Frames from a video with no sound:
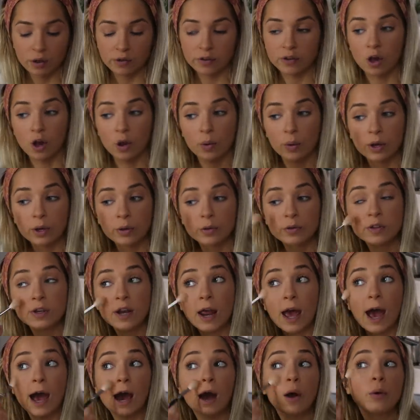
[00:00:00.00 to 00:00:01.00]
So it was
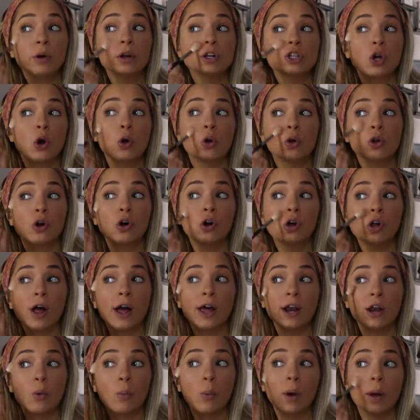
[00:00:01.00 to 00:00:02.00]
an hour total,
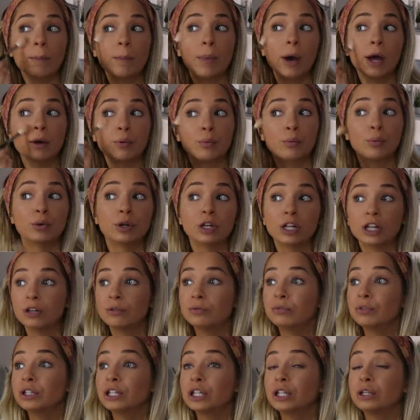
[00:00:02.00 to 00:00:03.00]
and it went by really,
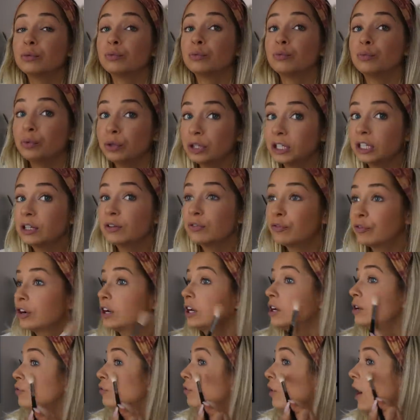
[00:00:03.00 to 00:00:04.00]
really, really
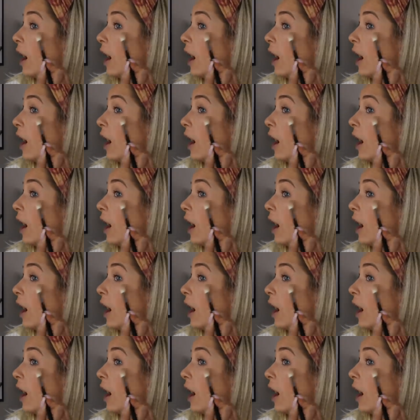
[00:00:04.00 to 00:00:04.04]
freaking